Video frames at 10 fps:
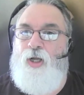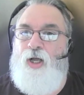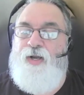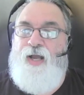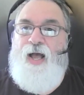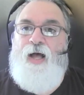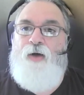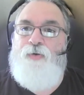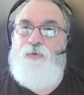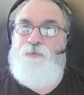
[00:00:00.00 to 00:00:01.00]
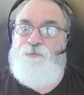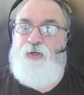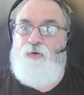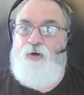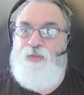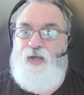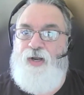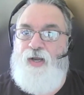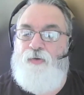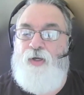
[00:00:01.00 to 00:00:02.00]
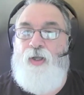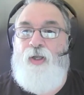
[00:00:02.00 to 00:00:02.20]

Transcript: on how to figure all that out.